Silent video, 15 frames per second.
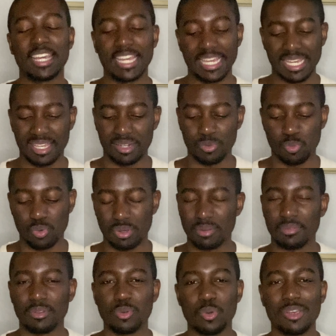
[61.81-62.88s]
And one of
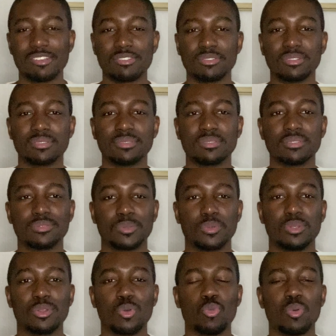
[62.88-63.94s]
the questions, we